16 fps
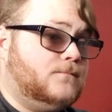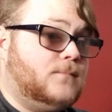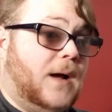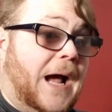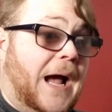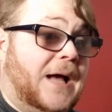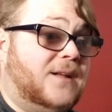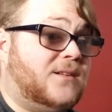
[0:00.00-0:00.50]

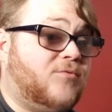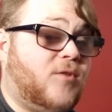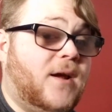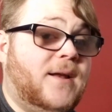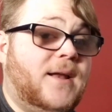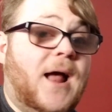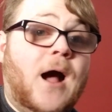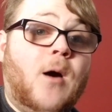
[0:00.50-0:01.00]
as of
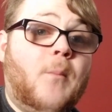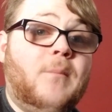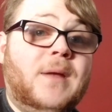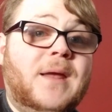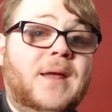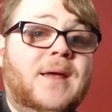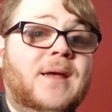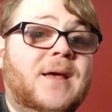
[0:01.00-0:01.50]
right now,
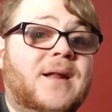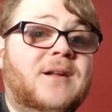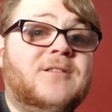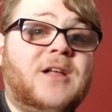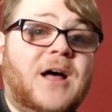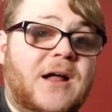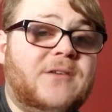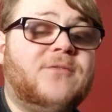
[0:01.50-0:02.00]
me and a
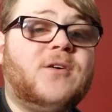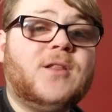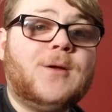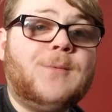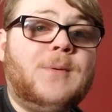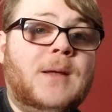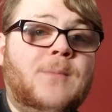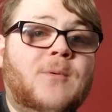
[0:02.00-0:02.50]
lot of
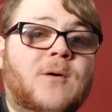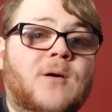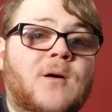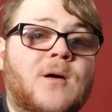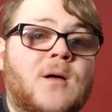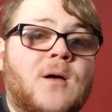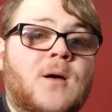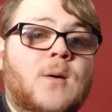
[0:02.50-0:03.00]
other
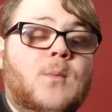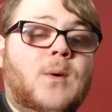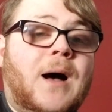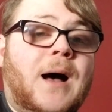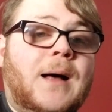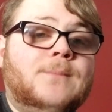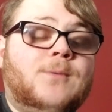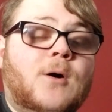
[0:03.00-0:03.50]
people
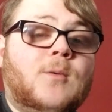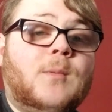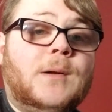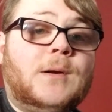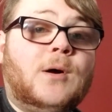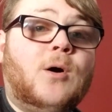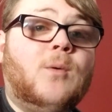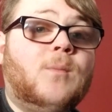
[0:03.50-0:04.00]
on
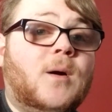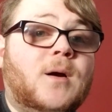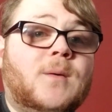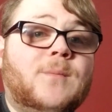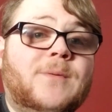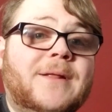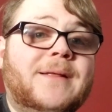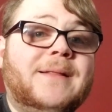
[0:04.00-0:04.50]
Pokemon Home are
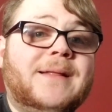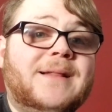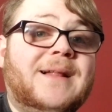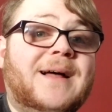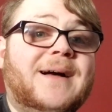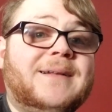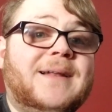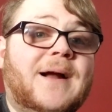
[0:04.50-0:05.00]
completely
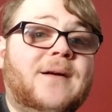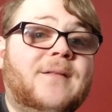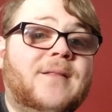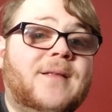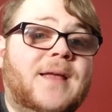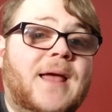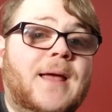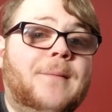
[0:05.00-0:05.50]
locked out of
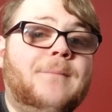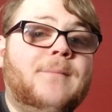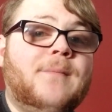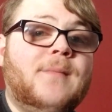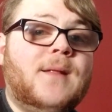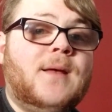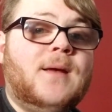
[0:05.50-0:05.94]
the game